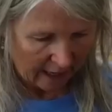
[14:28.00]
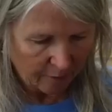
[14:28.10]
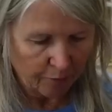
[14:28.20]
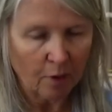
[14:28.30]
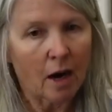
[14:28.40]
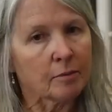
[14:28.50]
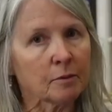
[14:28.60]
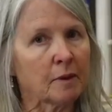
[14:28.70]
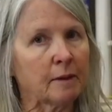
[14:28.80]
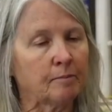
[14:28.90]
I
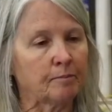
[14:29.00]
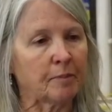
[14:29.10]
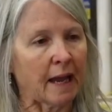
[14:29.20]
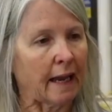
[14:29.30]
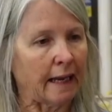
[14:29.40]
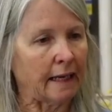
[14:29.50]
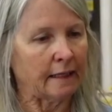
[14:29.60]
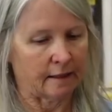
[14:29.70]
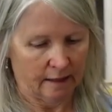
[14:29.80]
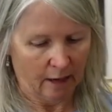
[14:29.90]
probably paid,
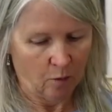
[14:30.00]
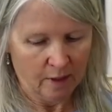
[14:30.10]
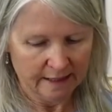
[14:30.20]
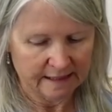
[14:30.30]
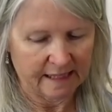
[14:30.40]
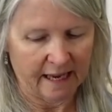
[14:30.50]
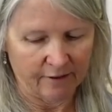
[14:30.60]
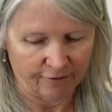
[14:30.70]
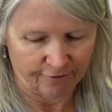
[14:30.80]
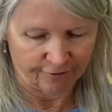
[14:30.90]
I want to say
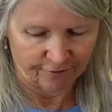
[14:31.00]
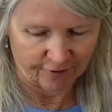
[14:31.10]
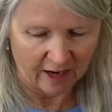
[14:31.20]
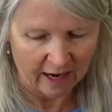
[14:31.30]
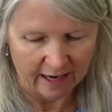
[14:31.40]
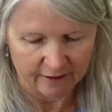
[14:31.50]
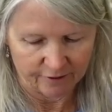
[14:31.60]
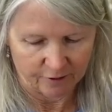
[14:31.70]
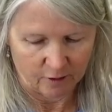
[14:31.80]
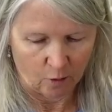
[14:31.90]

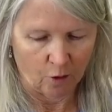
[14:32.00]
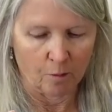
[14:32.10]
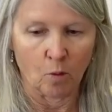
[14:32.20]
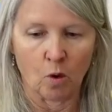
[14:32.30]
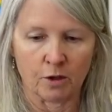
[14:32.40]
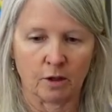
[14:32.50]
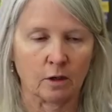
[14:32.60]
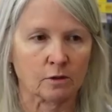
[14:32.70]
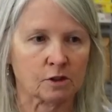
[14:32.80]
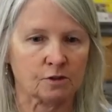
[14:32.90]
five or more
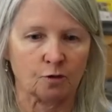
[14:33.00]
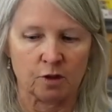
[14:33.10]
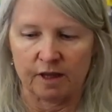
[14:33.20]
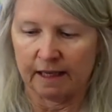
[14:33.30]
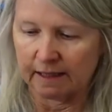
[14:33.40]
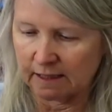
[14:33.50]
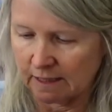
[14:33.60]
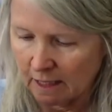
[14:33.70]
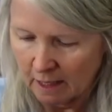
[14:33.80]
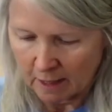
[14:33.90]
dollars for this,
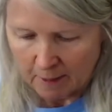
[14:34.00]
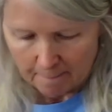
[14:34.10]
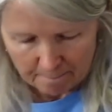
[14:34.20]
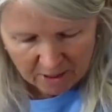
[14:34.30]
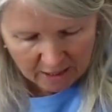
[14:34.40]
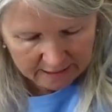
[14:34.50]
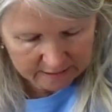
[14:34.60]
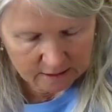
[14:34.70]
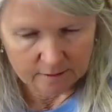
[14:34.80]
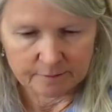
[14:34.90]
but